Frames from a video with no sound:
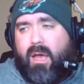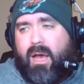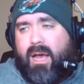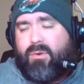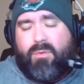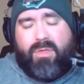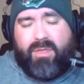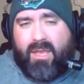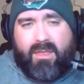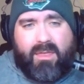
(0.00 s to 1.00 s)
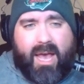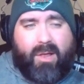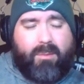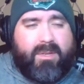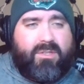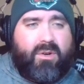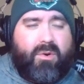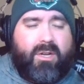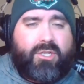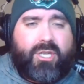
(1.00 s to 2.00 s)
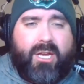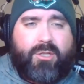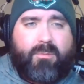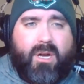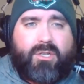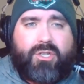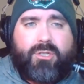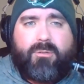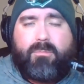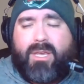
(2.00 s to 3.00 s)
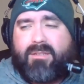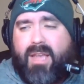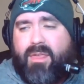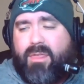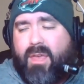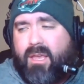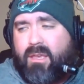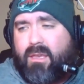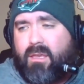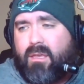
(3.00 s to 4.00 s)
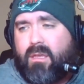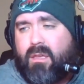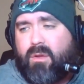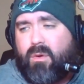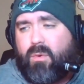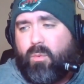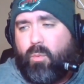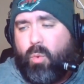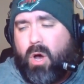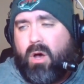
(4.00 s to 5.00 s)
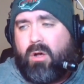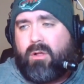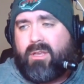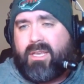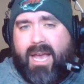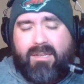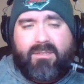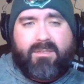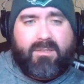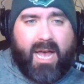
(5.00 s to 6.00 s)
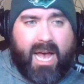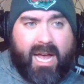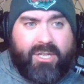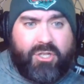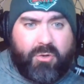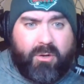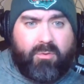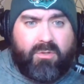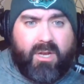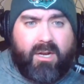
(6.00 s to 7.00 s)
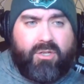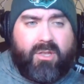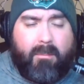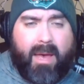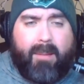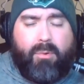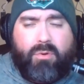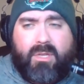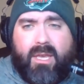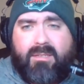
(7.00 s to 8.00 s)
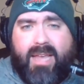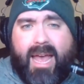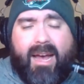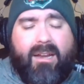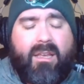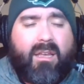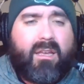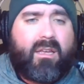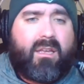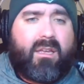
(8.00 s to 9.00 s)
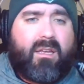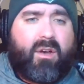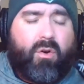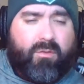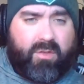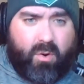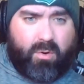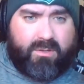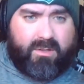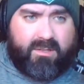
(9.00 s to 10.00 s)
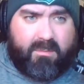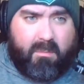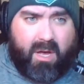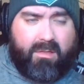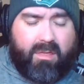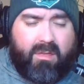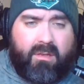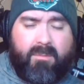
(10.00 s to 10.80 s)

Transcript: I don't think the elements are going to change much, because I think while, yes, it's a high shooting percentage that Matt Boldy has had over the course of this month,